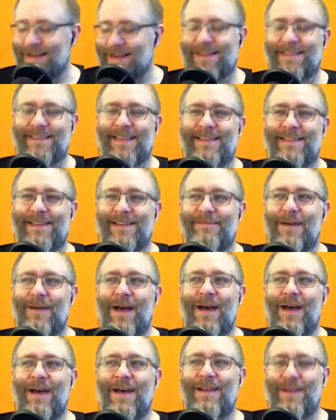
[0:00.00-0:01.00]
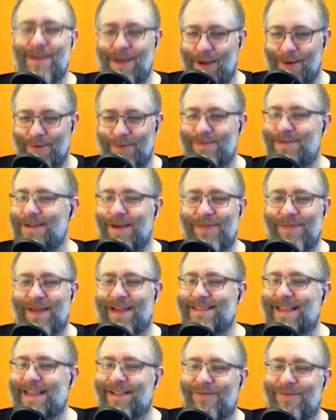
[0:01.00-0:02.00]
and he said, "No,
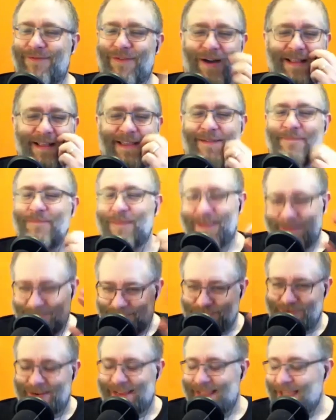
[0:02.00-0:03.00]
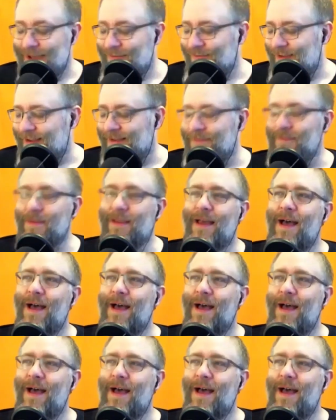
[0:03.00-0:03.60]
that's fine. You drink caffeine."